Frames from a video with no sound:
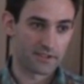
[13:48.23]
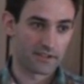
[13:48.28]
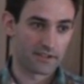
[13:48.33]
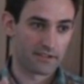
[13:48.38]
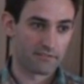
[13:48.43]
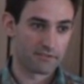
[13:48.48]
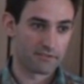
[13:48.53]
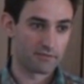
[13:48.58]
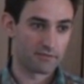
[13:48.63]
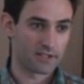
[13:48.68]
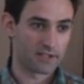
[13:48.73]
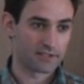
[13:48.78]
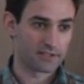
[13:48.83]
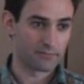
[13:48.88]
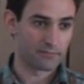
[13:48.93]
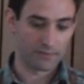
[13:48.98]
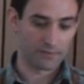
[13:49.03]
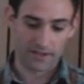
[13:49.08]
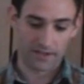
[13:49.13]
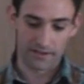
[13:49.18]
that everyone else
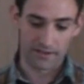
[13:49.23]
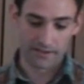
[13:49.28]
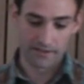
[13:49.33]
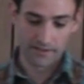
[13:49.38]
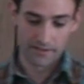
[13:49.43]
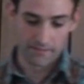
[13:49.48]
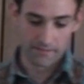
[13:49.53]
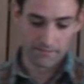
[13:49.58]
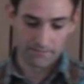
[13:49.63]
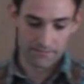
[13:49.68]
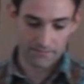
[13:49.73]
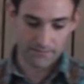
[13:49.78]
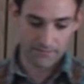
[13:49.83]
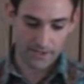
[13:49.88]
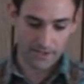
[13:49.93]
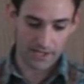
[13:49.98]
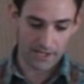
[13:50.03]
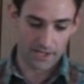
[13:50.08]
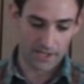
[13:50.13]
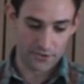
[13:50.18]
is playing,
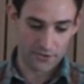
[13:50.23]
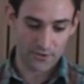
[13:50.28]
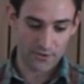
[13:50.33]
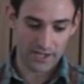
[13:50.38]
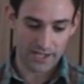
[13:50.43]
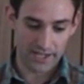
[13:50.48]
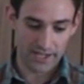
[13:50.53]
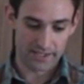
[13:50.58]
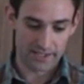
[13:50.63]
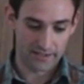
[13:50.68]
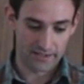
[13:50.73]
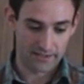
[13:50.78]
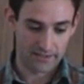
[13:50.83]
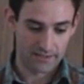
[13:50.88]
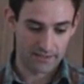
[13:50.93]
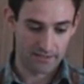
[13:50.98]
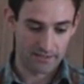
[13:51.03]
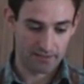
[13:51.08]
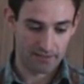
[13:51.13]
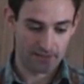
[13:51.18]
you get
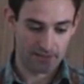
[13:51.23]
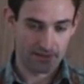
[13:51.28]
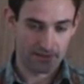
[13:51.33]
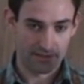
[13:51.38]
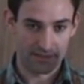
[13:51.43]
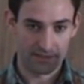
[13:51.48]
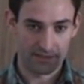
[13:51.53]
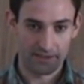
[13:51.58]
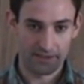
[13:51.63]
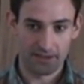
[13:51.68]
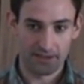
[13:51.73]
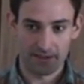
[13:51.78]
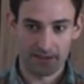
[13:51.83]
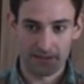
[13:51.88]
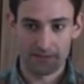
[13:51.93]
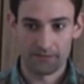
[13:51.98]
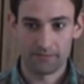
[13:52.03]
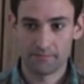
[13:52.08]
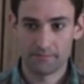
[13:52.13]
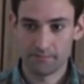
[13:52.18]
the